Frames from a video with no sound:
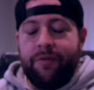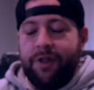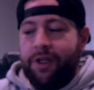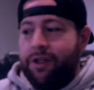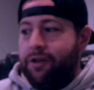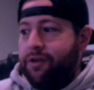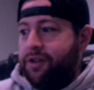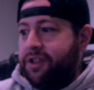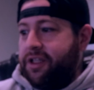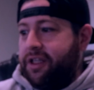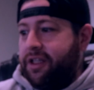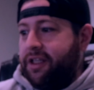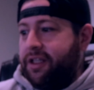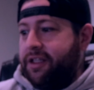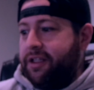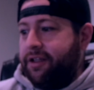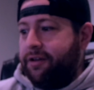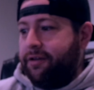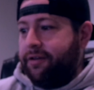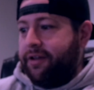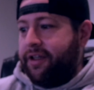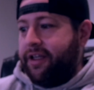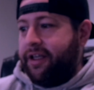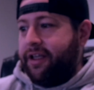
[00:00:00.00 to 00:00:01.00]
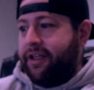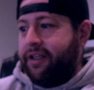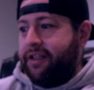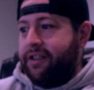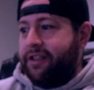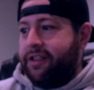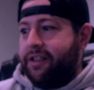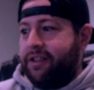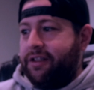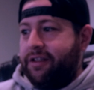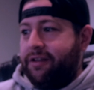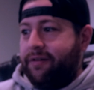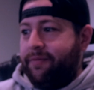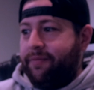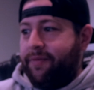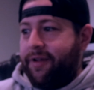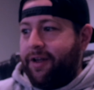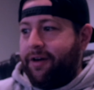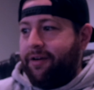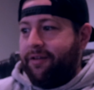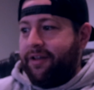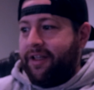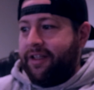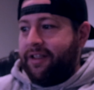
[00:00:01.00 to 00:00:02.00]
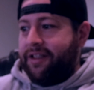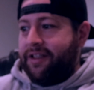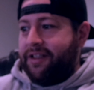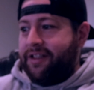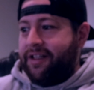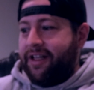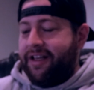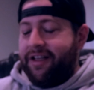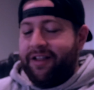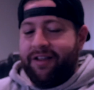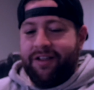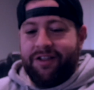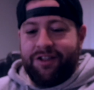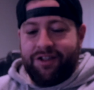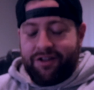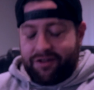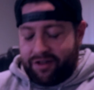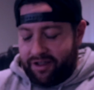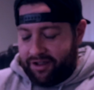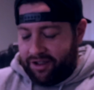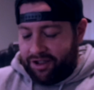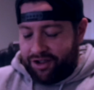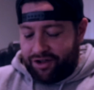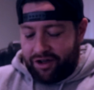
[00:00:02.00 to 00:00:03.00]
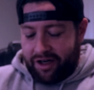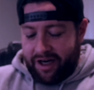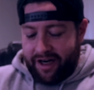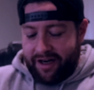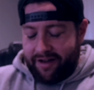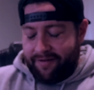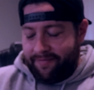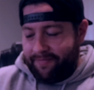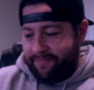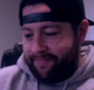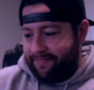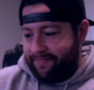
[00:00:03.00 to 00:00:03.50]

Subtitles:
You see these little things? They don't like to stay in the tray.